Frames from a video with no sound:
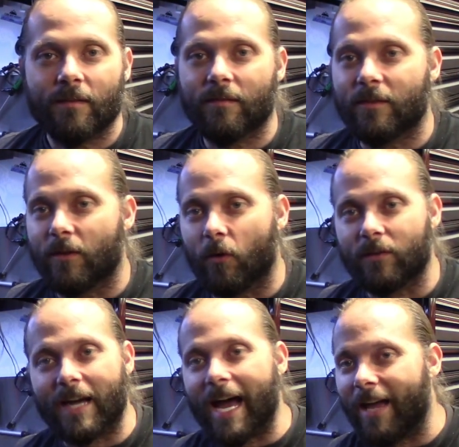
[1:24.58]
the
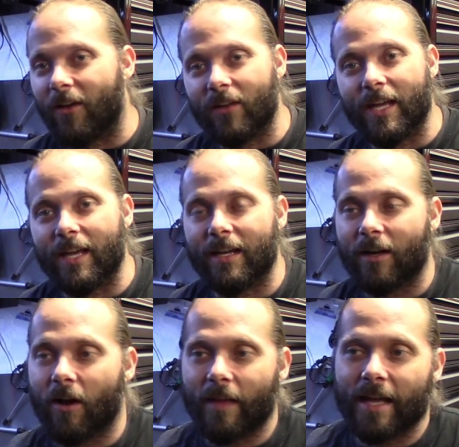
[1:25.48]
old dial in and
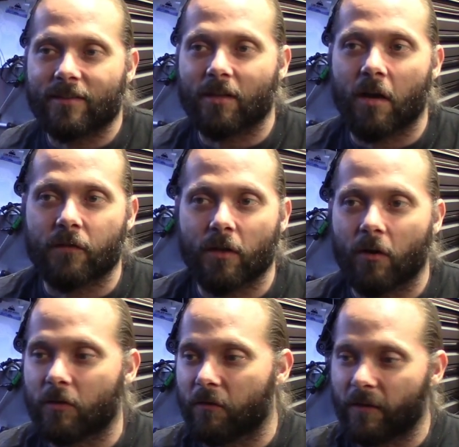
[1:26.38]
all that stuff, you know,
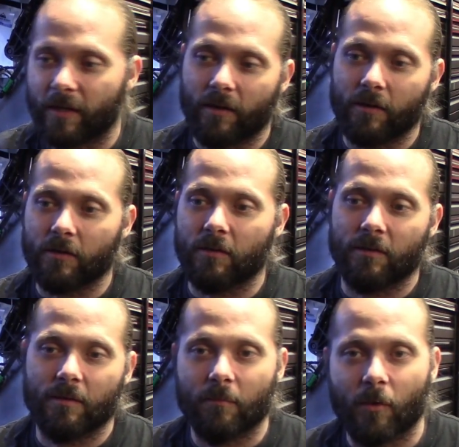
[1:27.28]
you figure
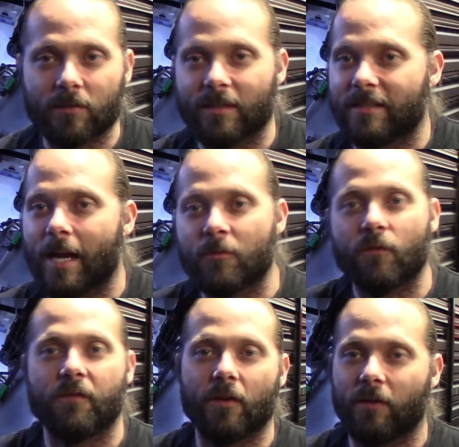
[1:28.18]
most of the time you
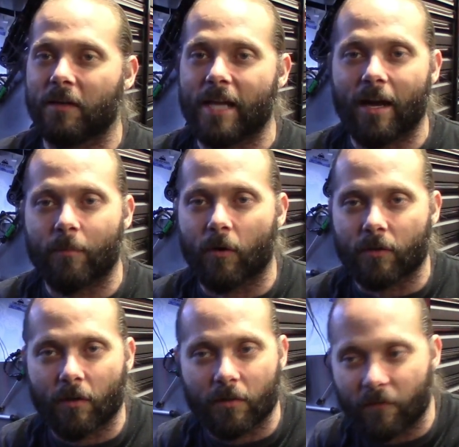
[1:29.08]
feel it in the elbow,
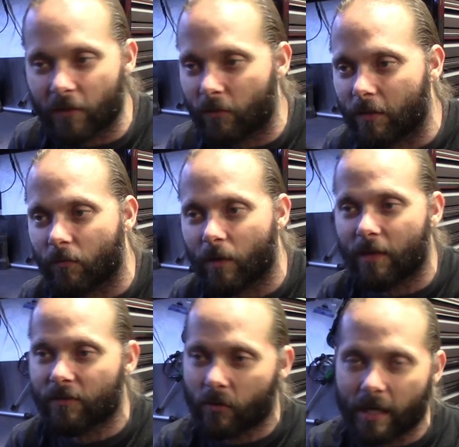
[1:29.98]
you know, you feel it in the
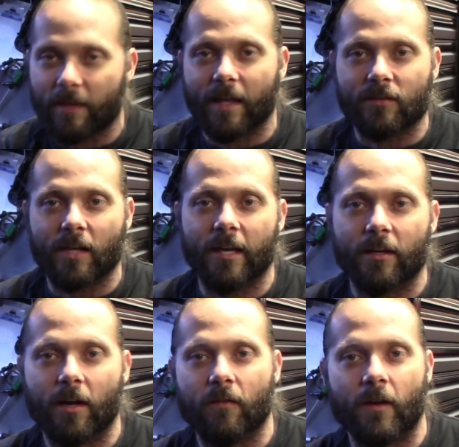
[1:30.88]
wrist, okay, that's tight
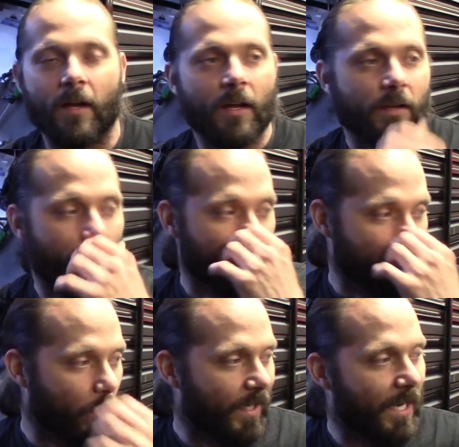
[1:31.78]
enough. You know,
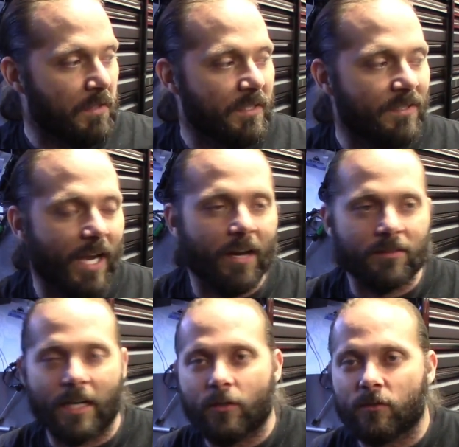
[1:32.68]
torquing down these
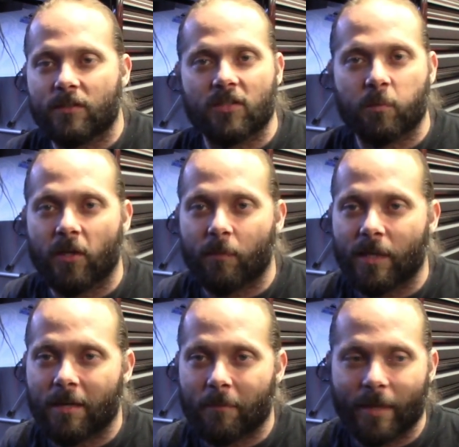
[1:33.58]
tires, I use the split
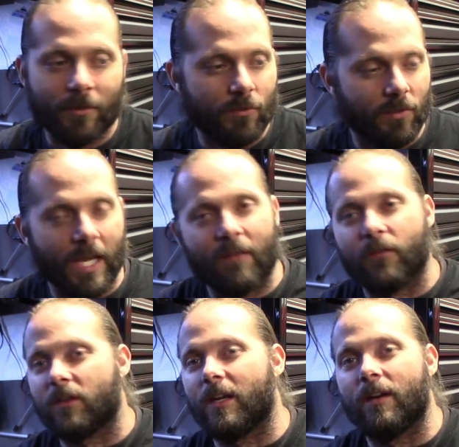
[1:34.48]
beam, been using that
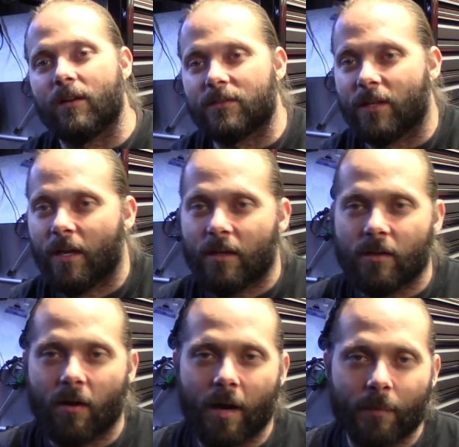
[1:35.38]
for years.
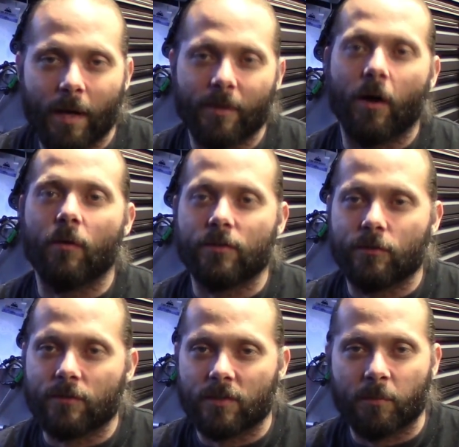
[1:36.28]
You know, I'll probably always
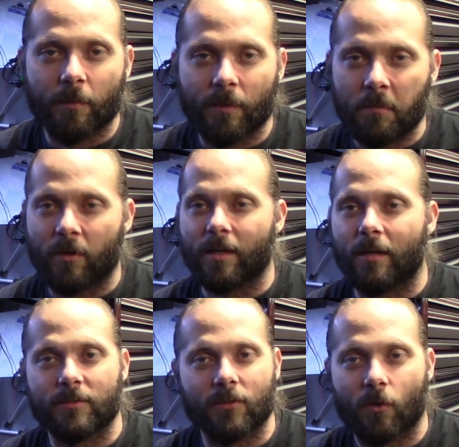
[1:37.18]
use the split beam when it
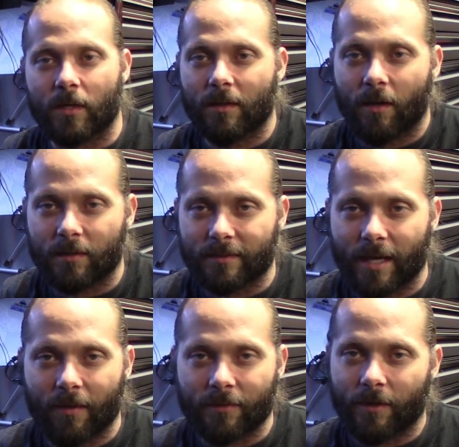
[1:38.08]
comes to torquing lugs
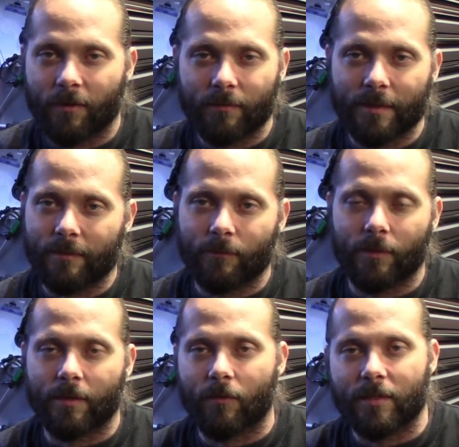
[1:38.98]
down, you know,
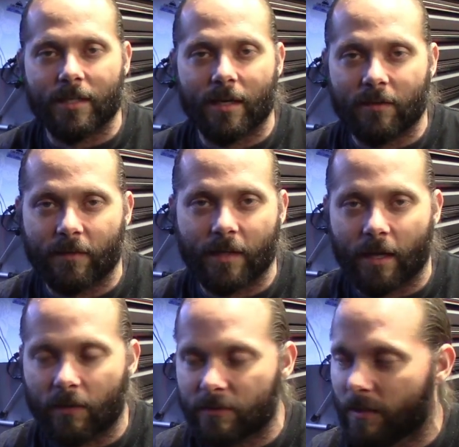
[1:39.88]
really don't need anything
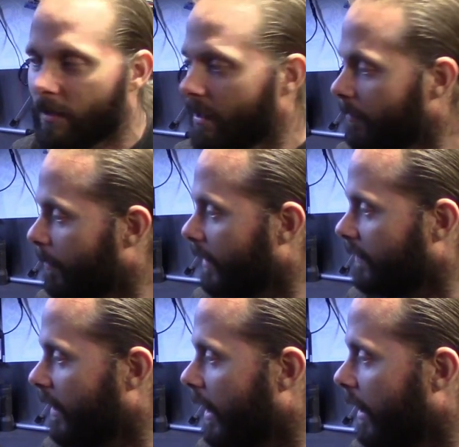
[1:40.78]
else.
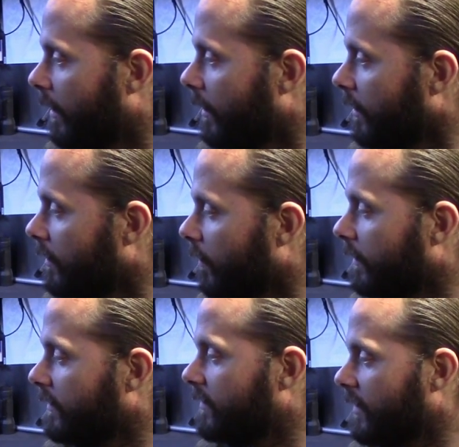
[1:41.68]
But uh, you know,
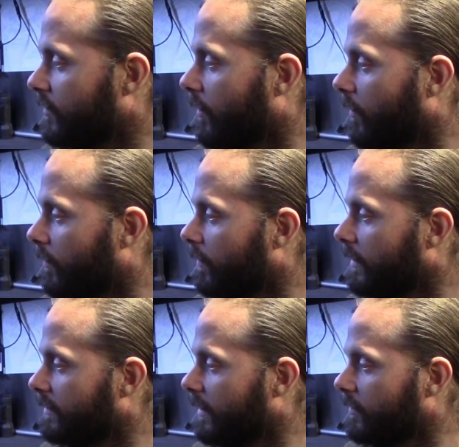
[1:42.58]
these digital
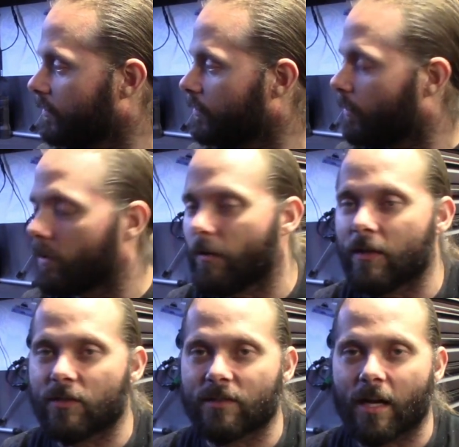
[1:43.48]
these digital torque
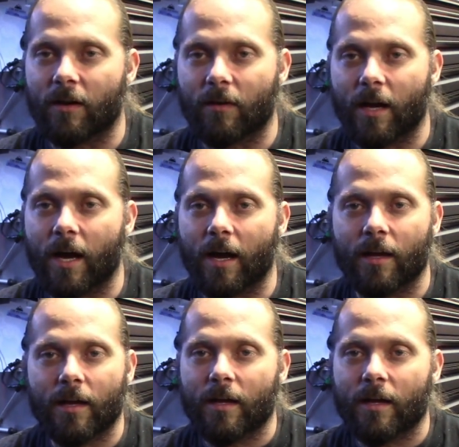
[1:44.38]
wrenches are uh,